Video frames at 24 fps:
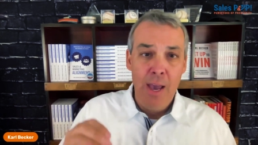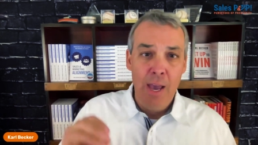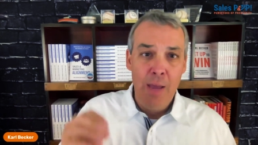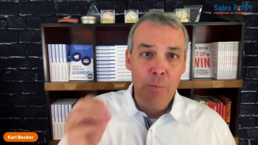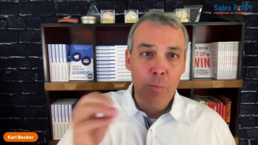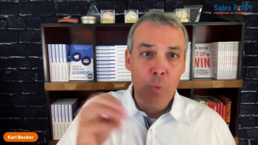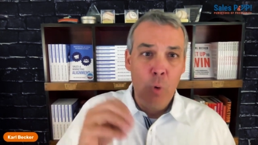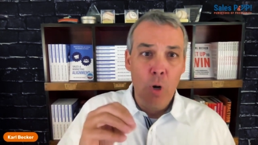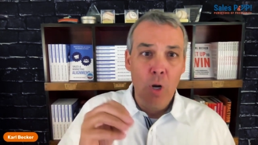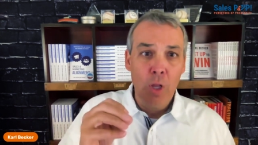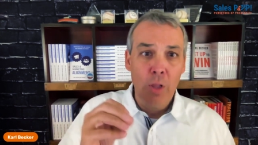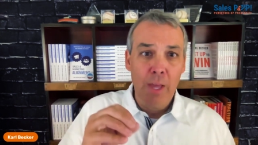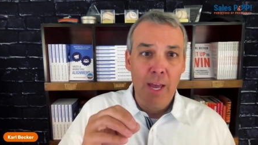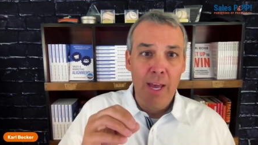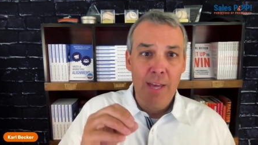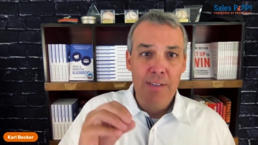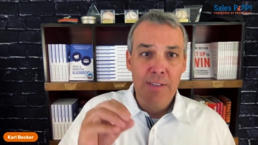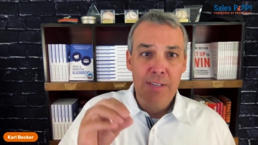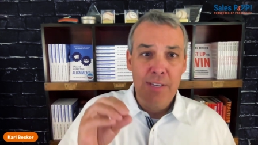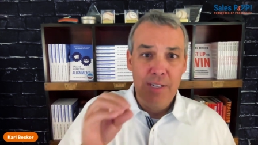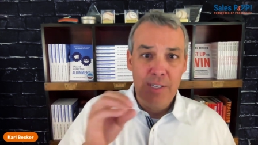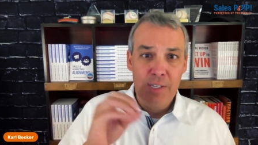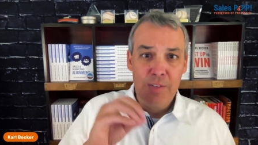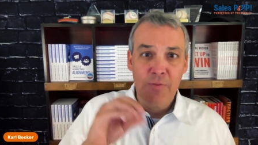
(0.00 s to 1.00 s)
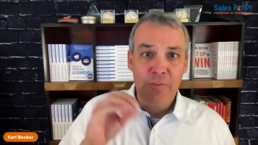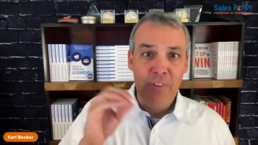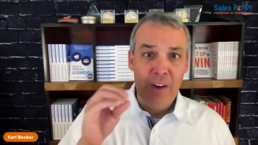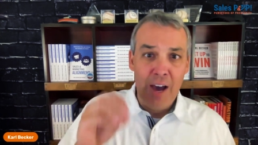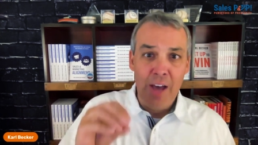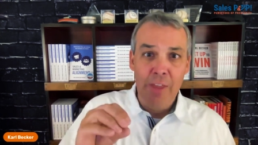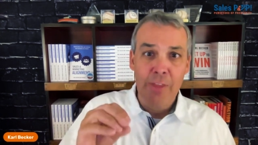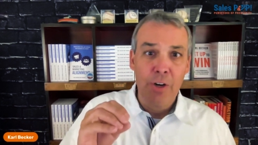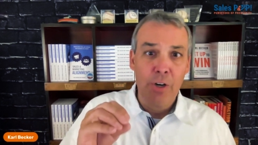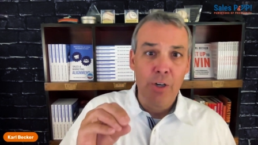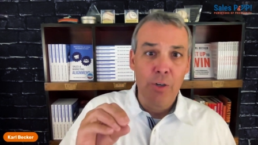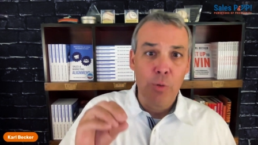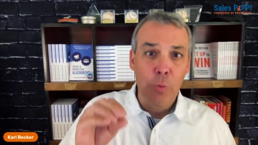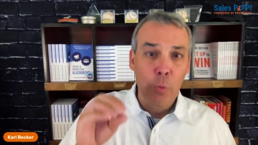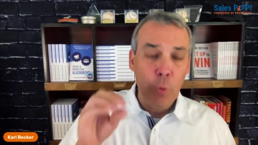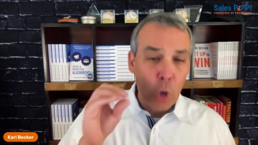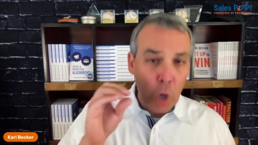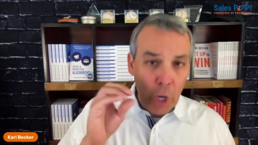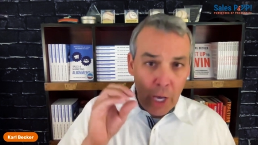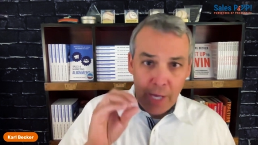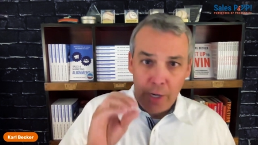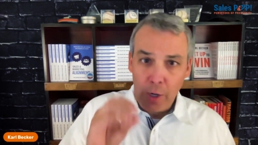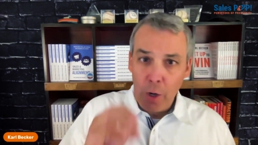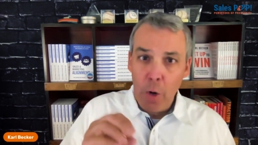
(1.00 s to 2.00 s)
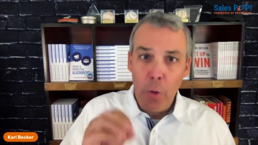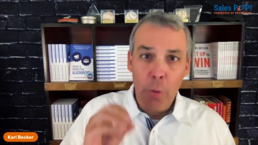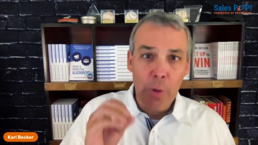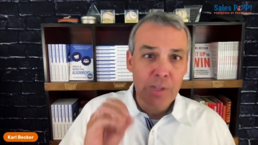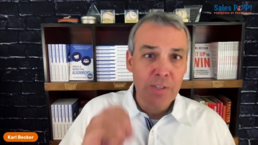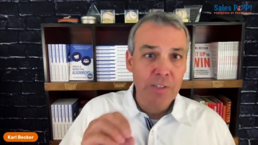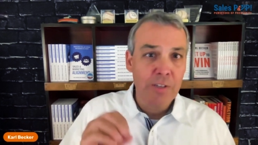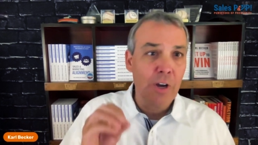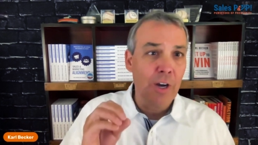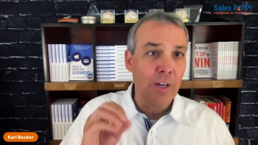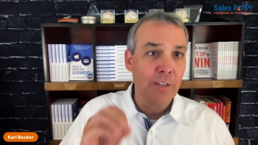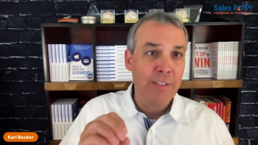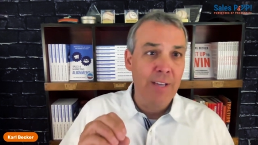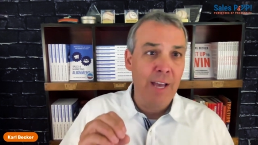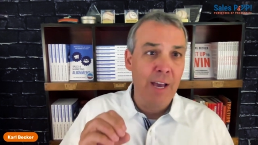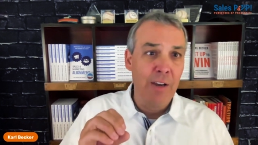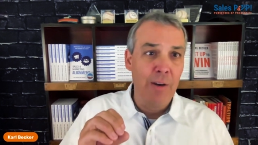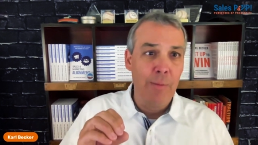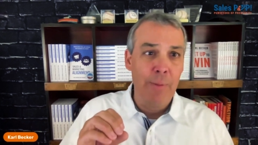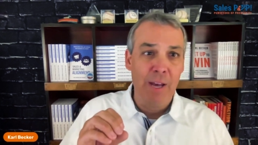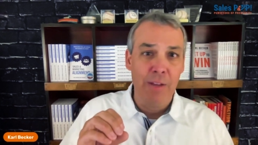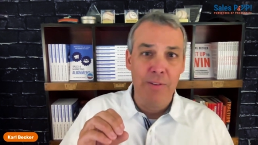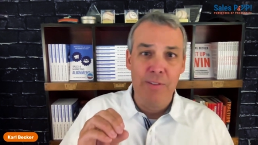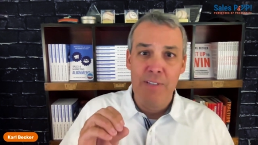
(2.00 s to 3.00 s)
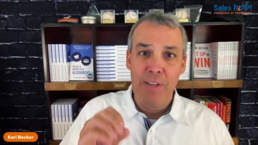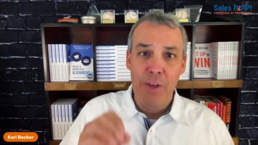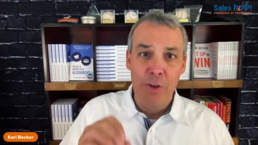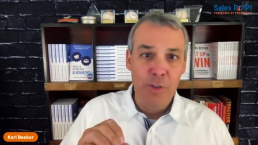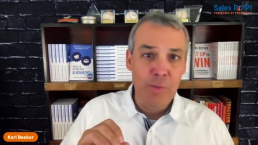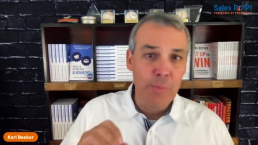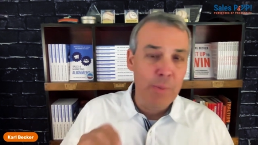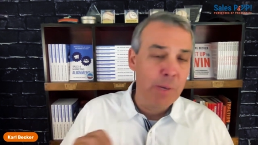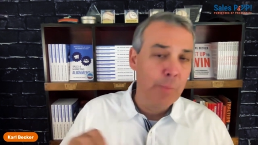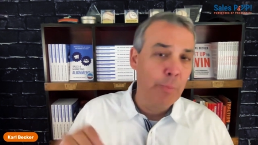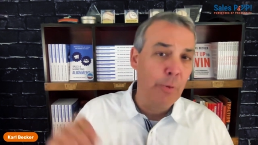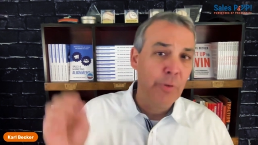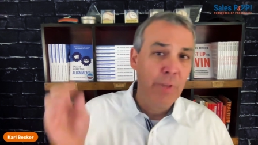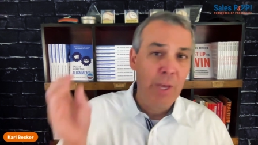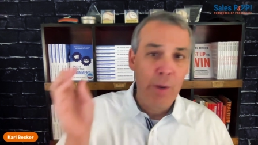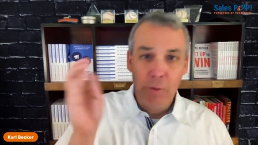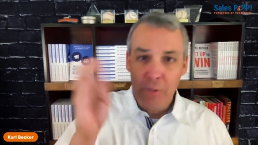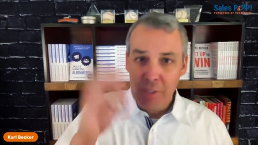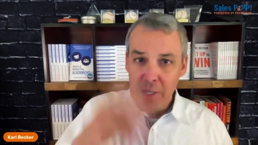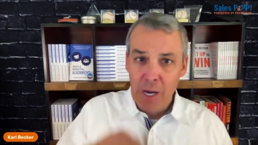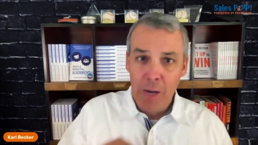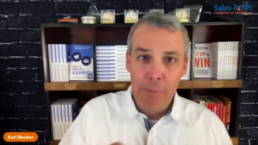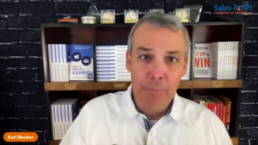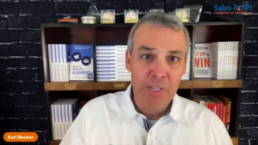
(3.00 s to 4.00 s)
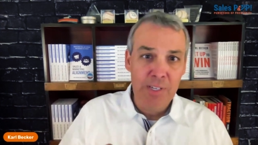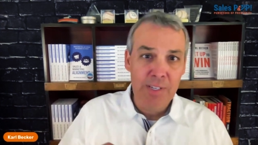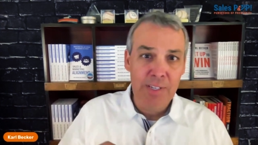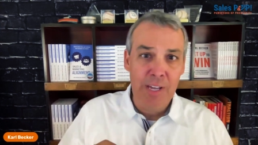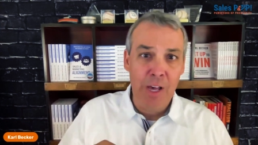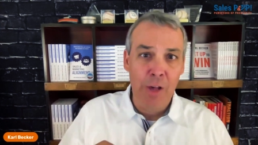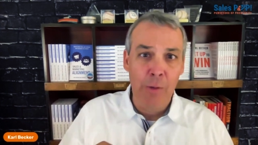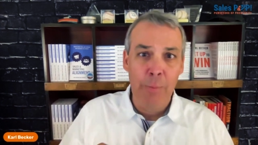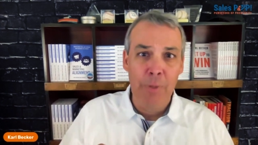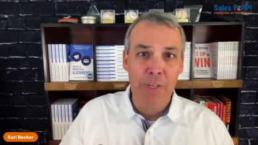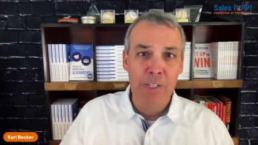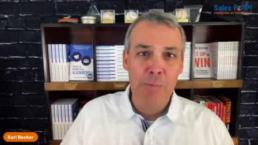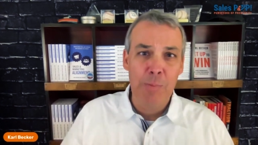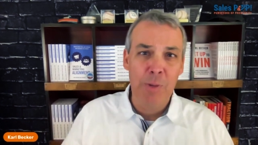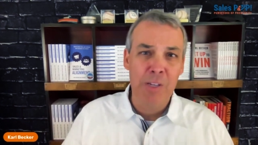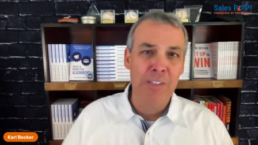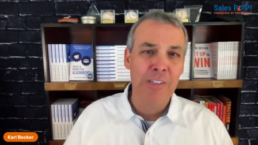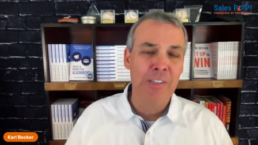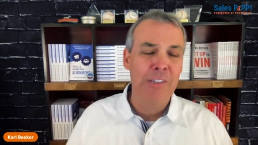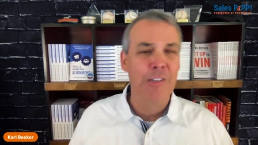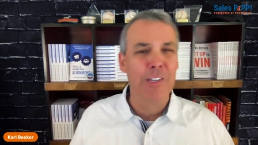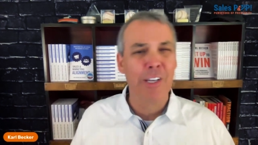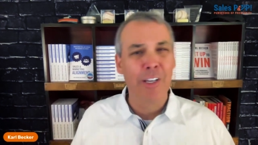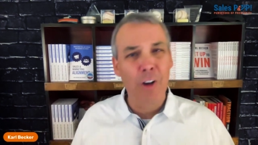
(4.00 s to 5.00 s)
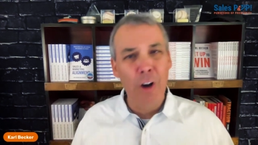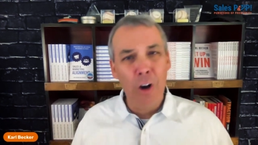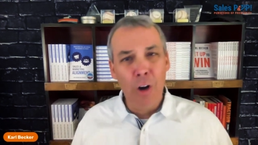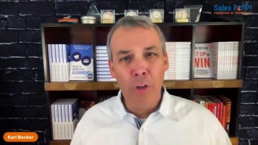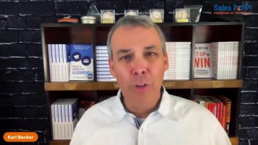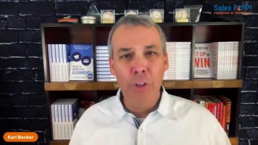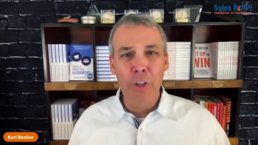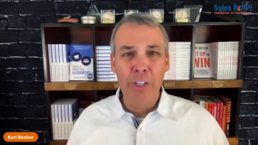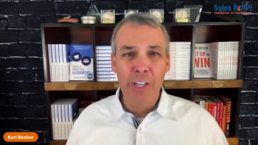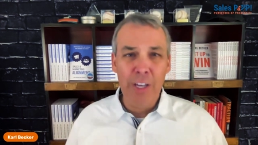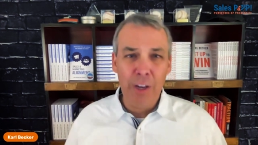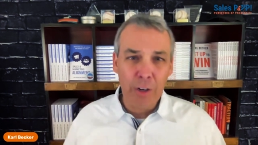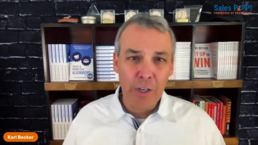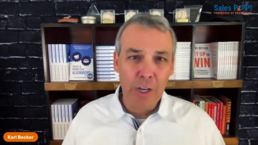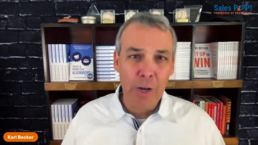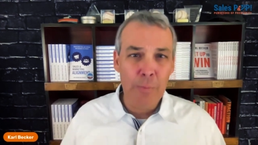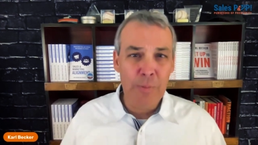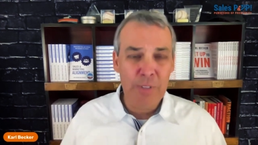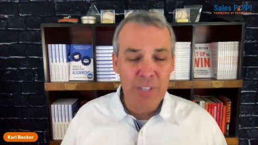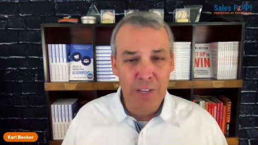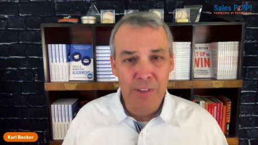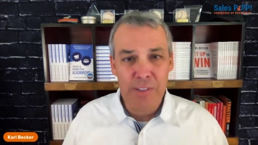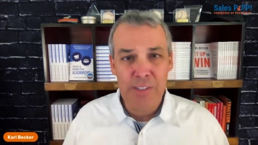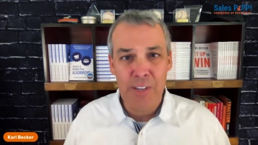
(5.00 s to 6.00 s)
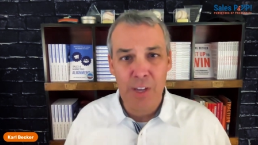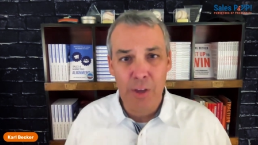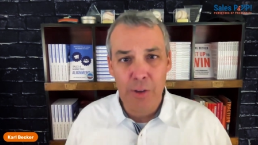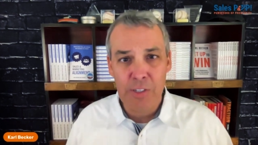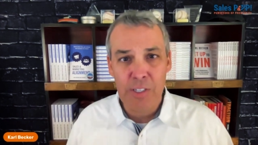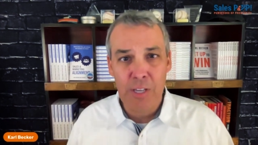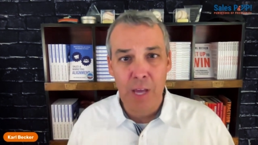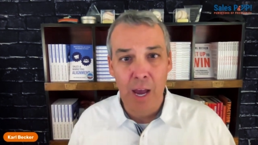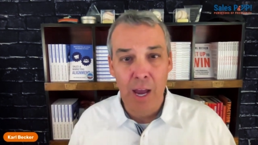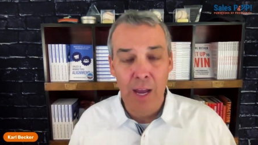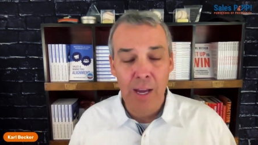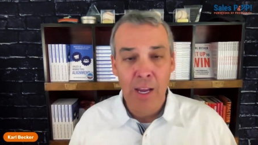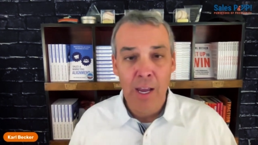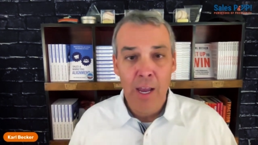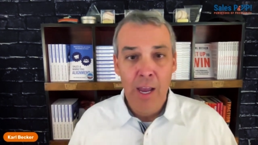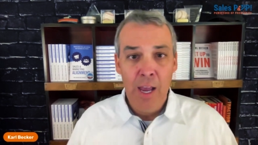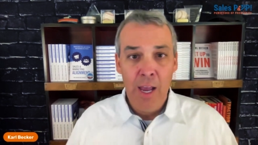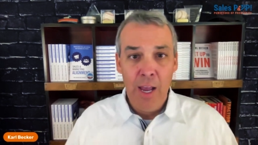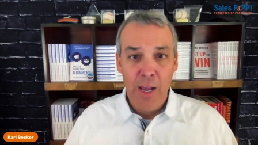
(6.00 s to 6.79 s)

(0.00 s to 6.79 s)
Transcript: And mm-hmm. more his father had always talked down about salespeople. They would come to sell him. Yep. He's like, oh, look, here comes that sales guy.